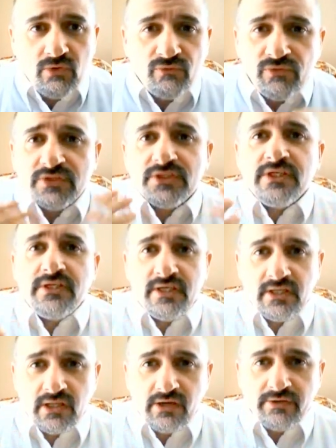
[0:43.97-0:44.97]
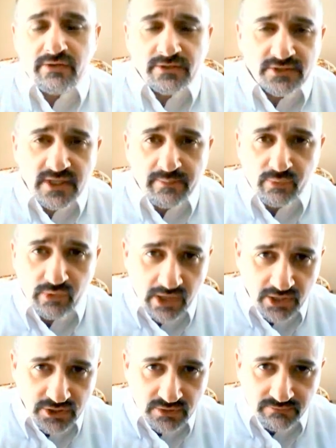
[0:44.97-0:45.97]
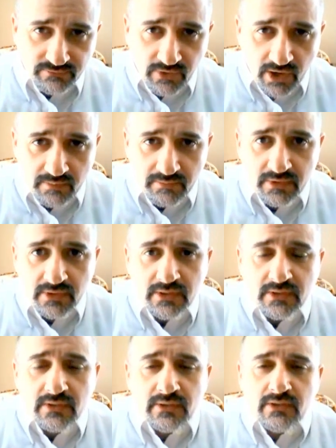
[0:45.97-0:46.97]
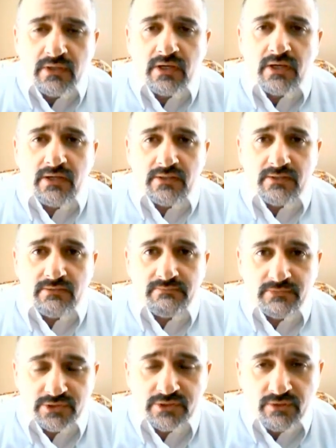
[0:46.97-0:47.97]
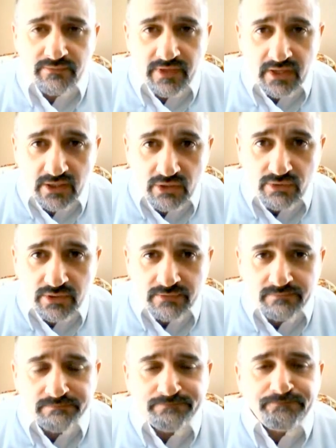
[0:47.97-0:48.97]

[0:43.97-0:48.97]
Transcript: officially declared their separation from the Soviet Union.